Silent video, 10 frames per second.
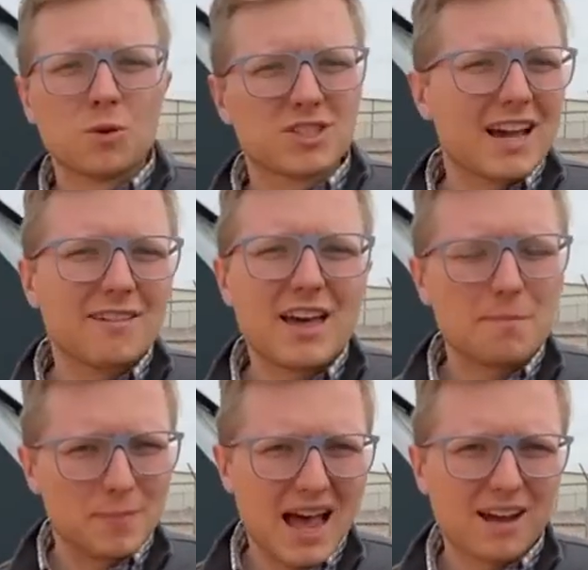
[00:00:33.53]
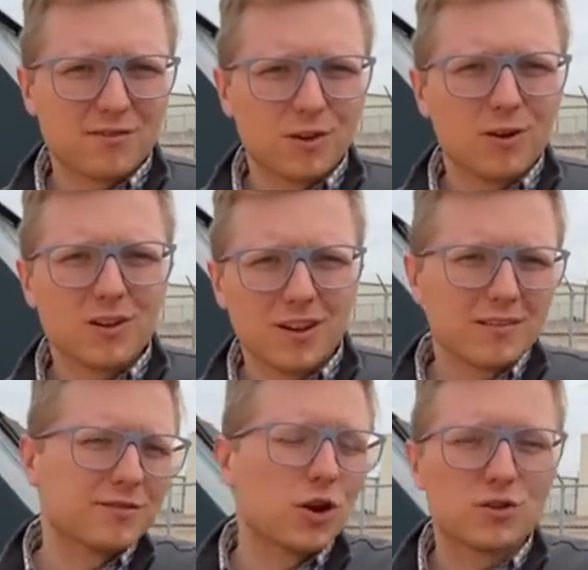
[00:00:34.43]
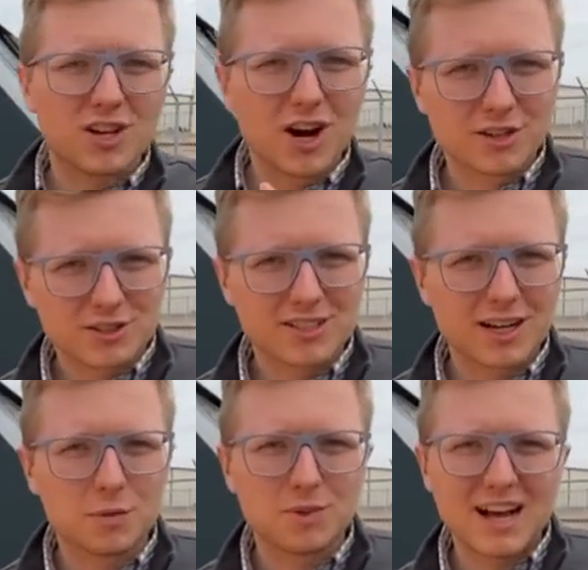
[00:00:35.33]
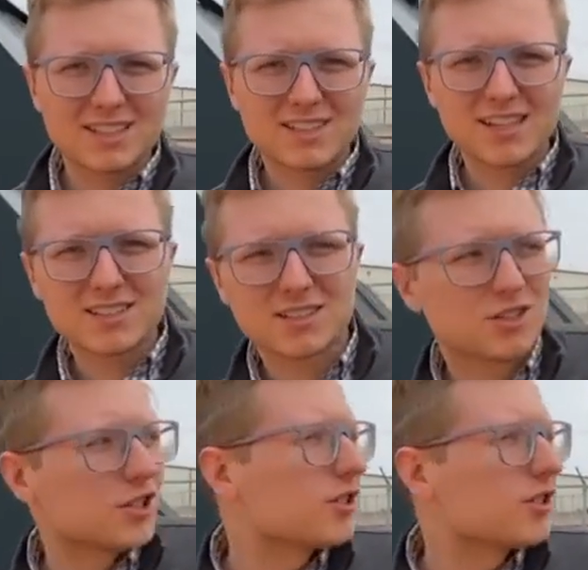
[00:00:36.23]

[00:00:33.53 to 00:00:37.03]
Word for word: bin. Once you have that bag full of those hard to recycle plastics,